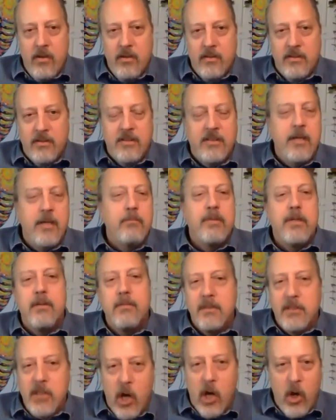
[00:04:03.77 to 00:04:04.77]

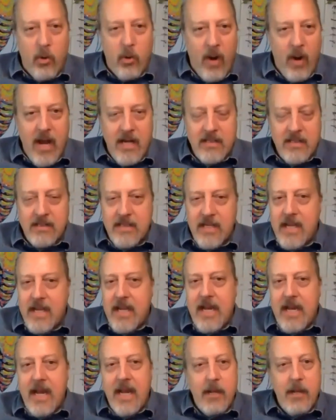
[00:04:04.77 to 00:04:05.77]
symptoms are arising
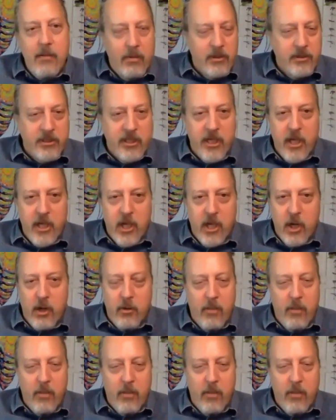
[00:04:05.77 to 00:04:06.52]
in any particular